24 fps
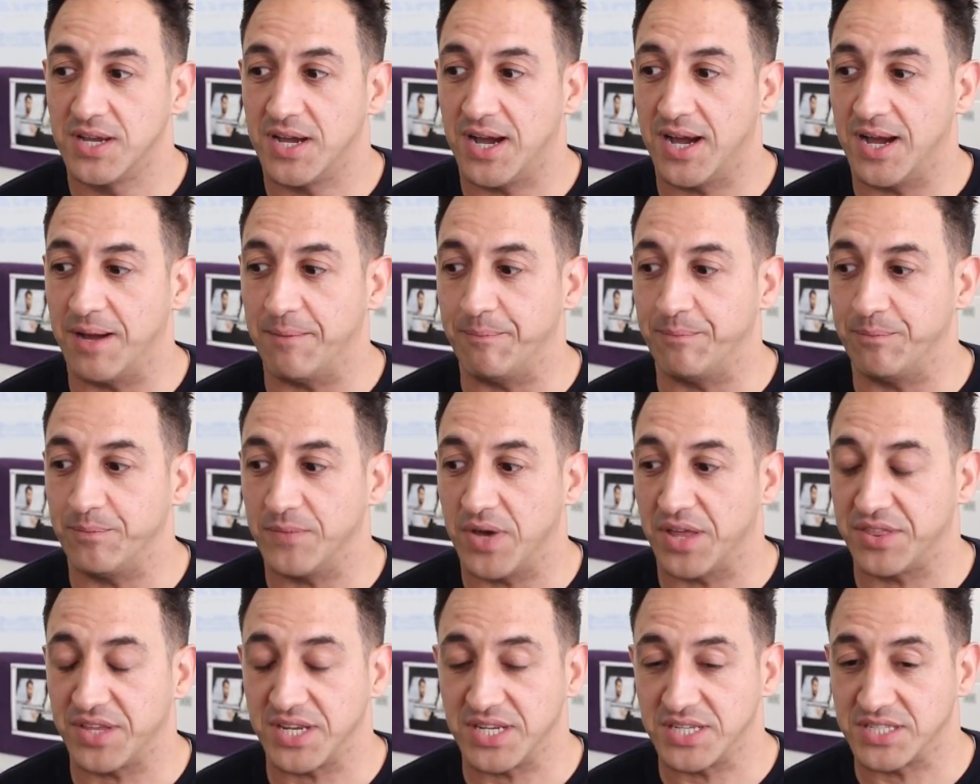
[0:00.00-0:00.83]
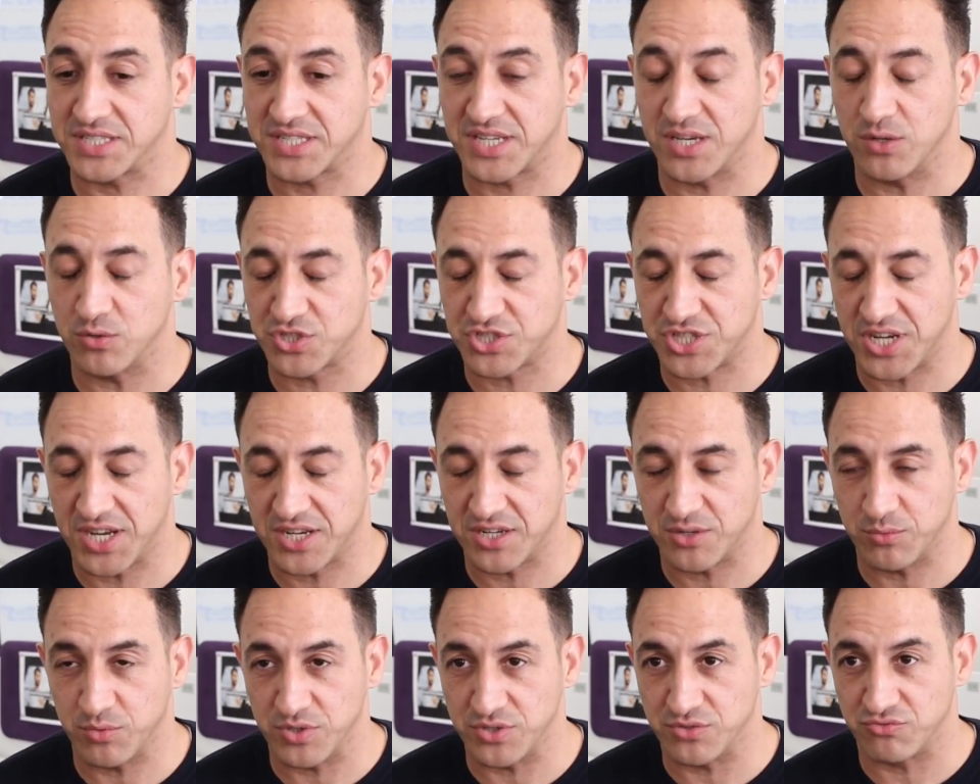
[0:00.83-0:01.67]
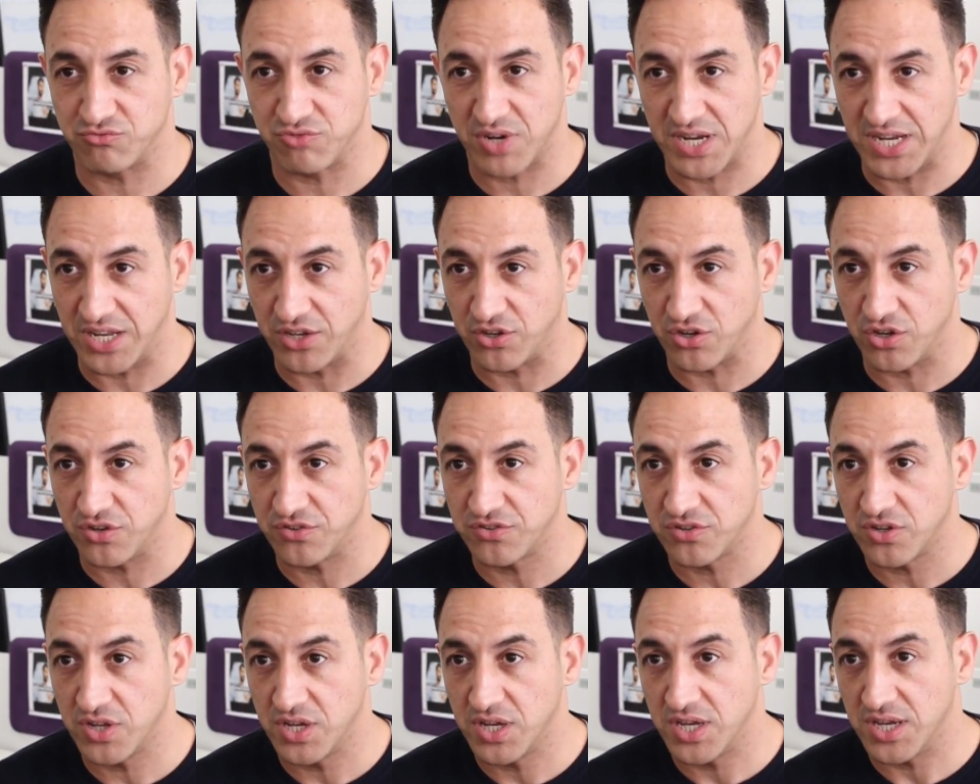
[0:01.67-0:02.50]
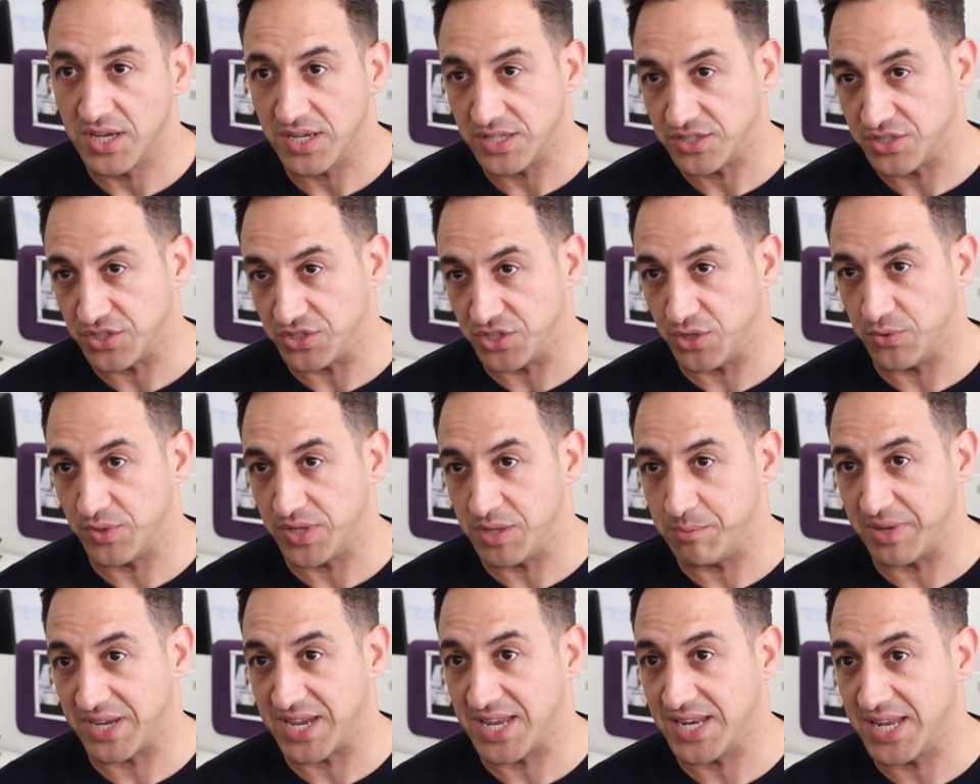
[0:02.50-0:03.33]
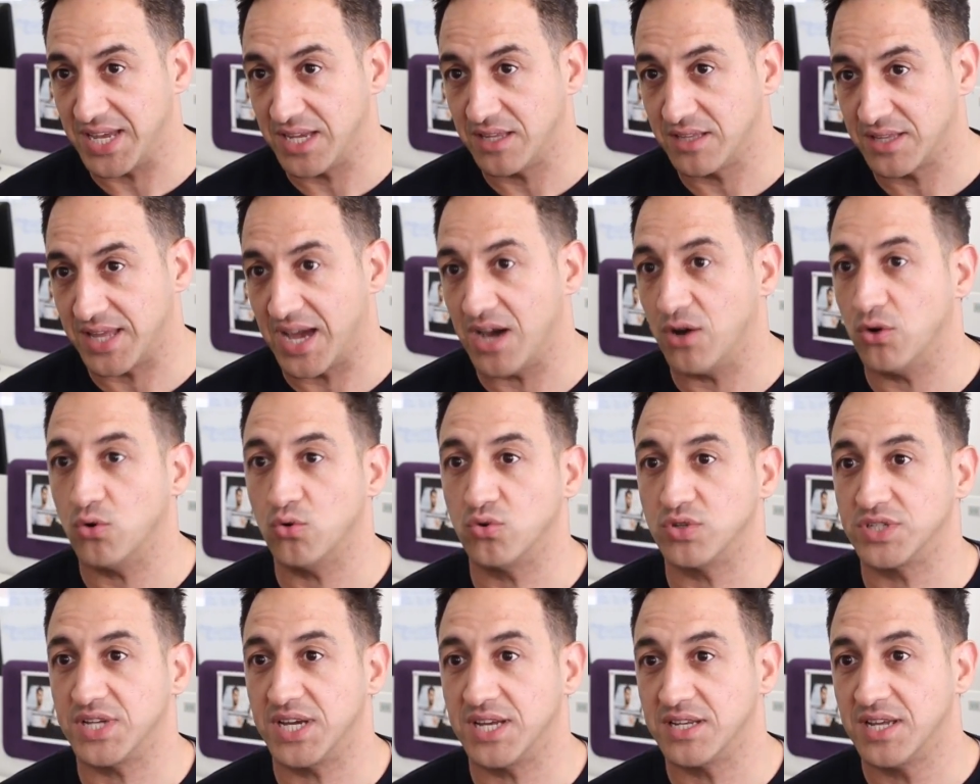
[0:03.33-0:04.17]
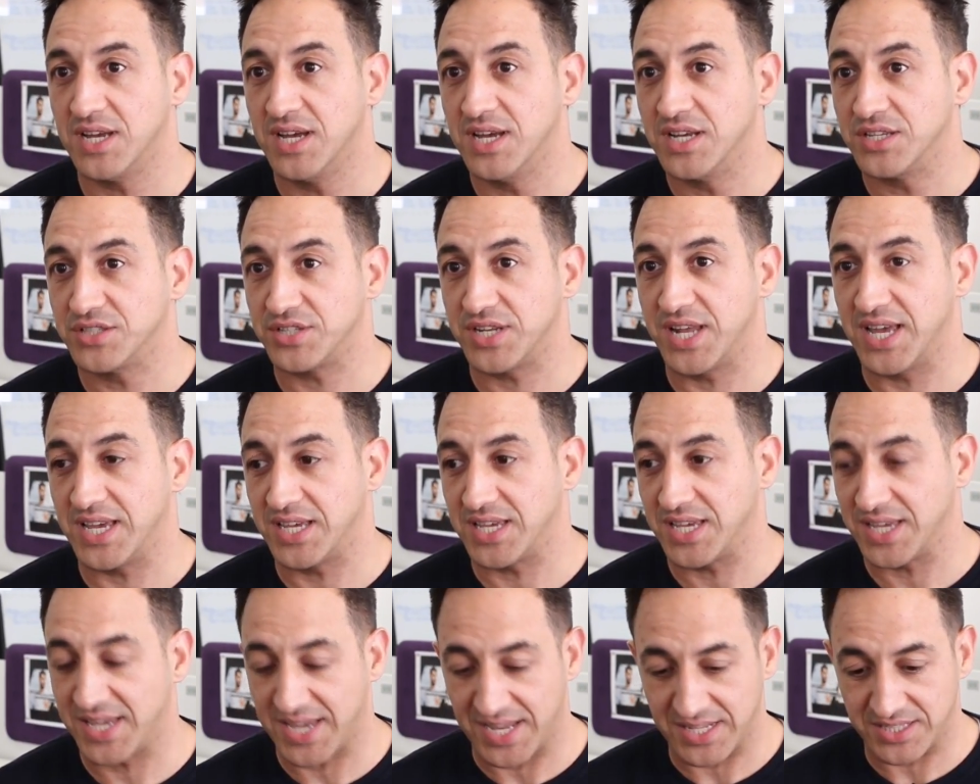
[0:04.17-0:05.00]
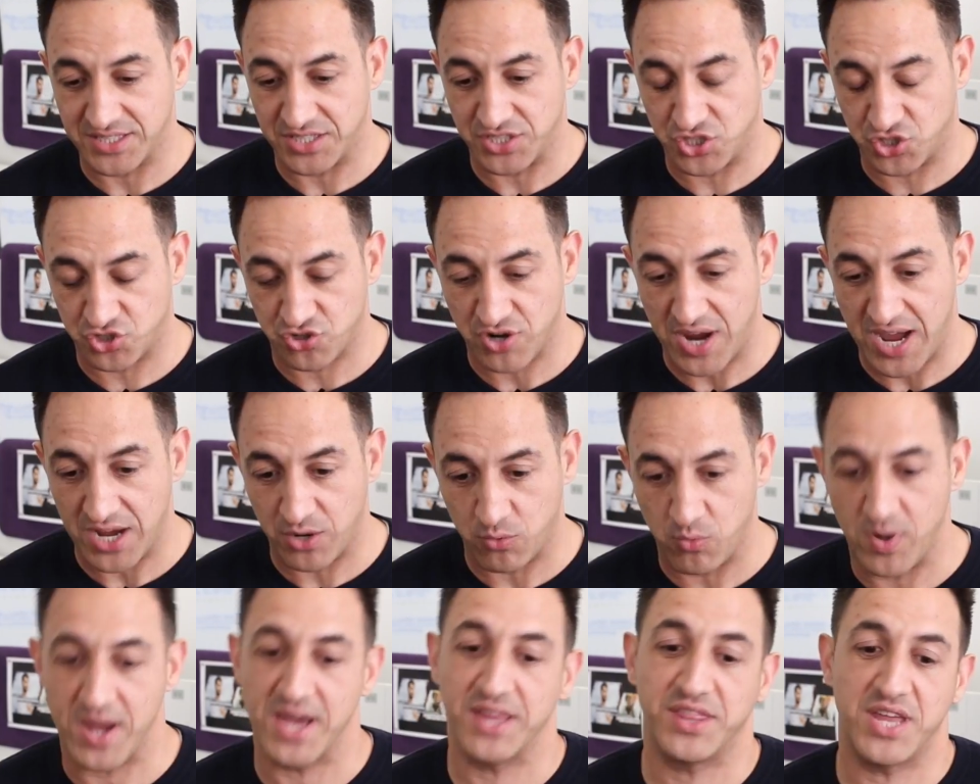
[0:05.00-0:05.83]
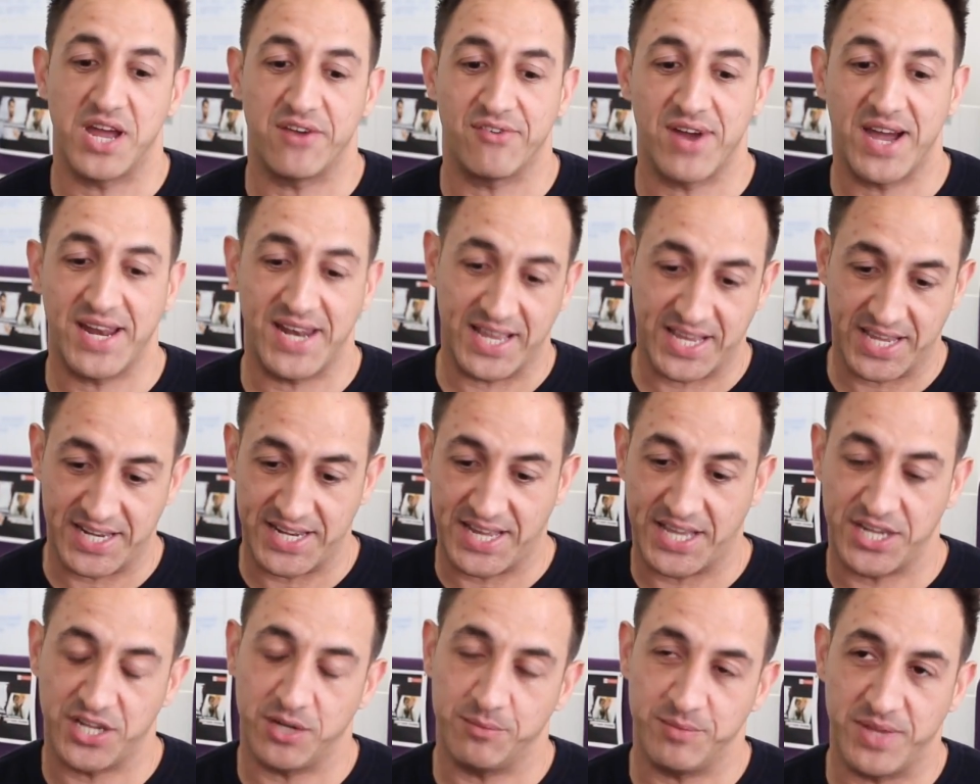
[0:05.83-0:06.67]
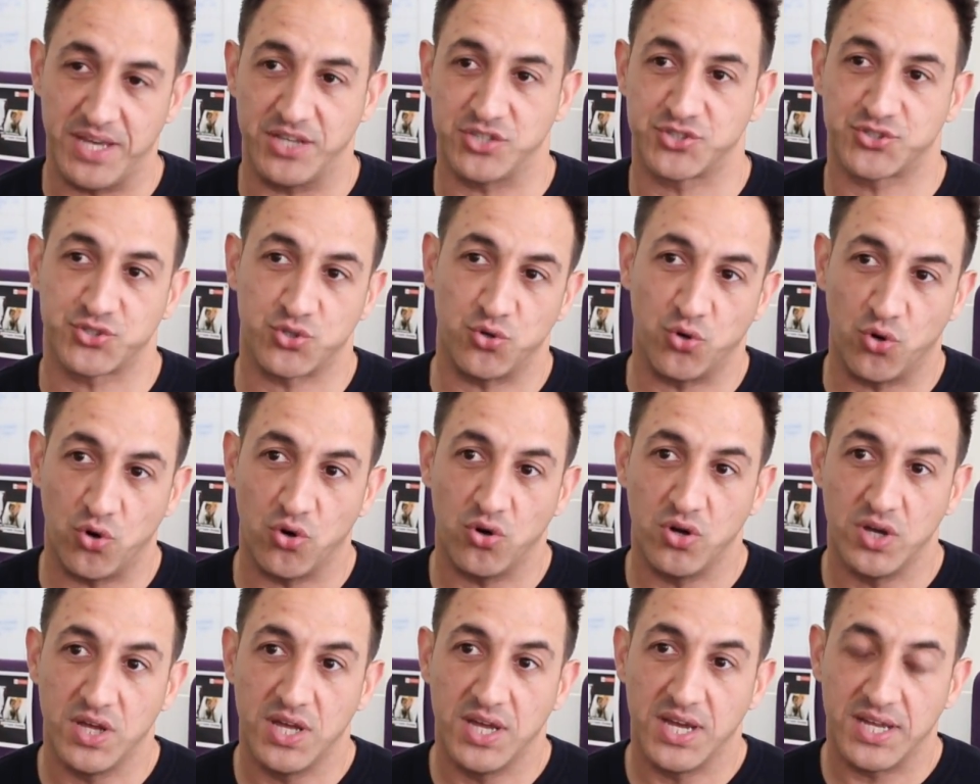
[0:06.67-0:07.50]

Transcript: I think the skills checker was really good to do in the beginning, that audit, so they can get to track where they're at, they can add up their score,